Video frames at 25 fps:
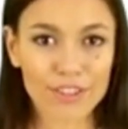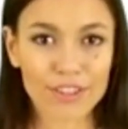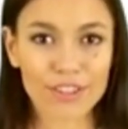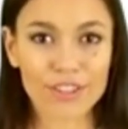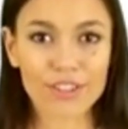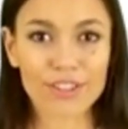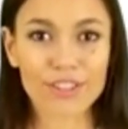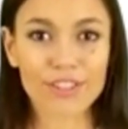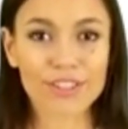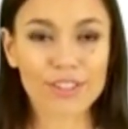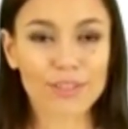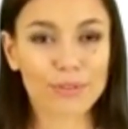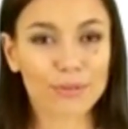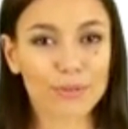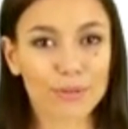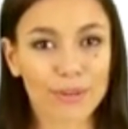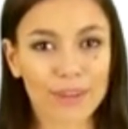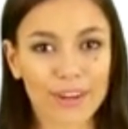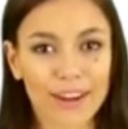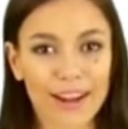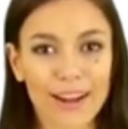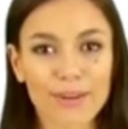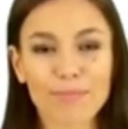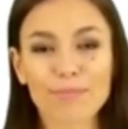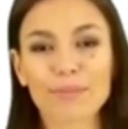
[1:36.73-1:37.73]
and a
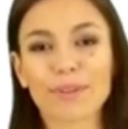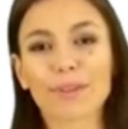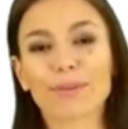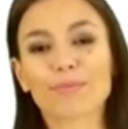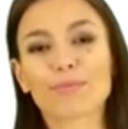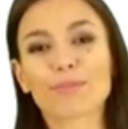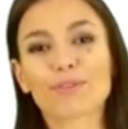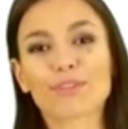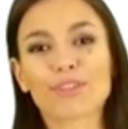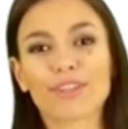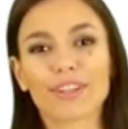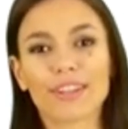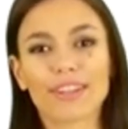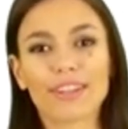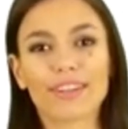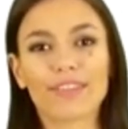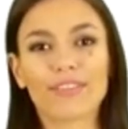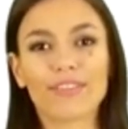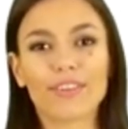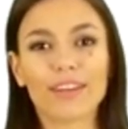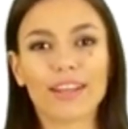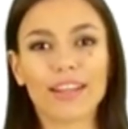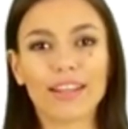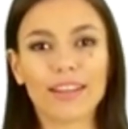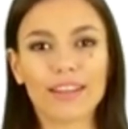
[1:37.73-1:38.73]
disease of the penis called
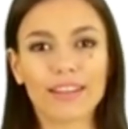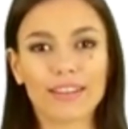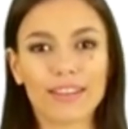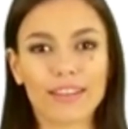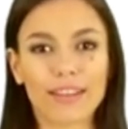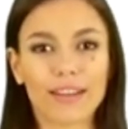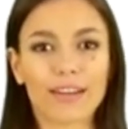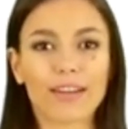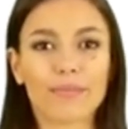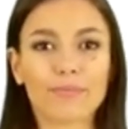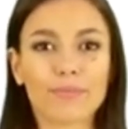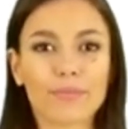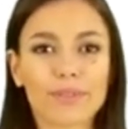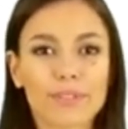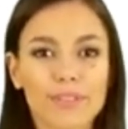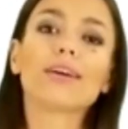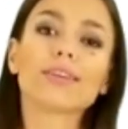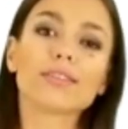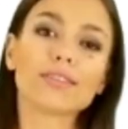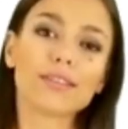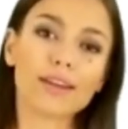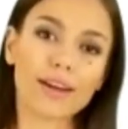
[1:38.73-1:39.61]
Peyronie's disease.